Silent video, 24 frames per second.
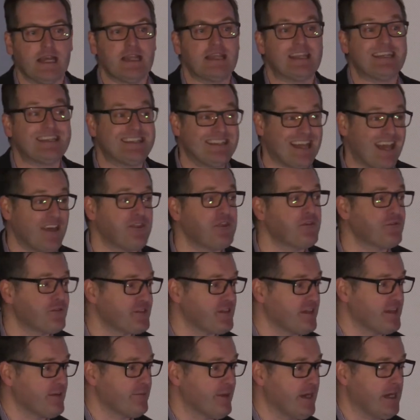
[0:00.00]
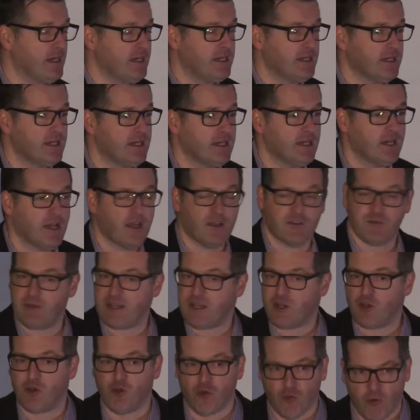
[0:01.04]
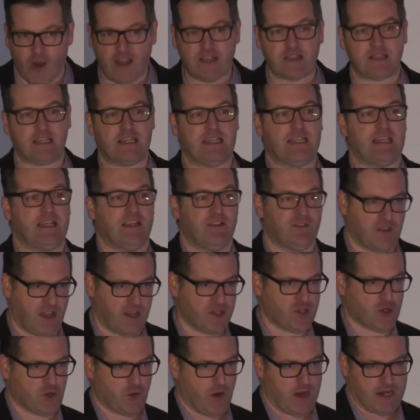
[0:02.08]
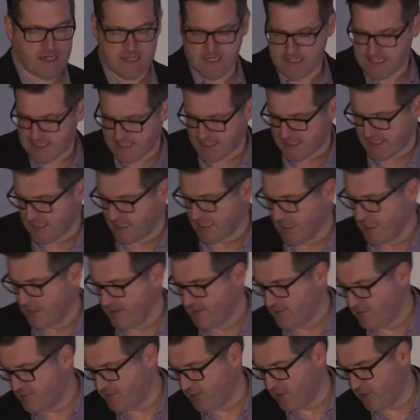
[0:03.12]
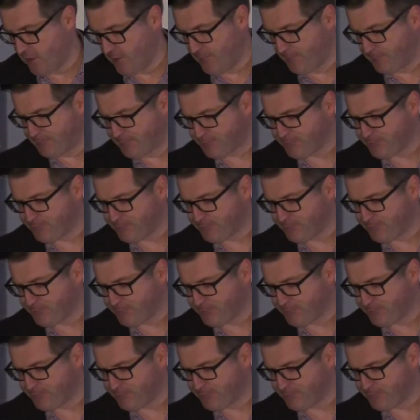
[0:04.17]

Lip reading: The death of cinema has been greatly exaggerated. So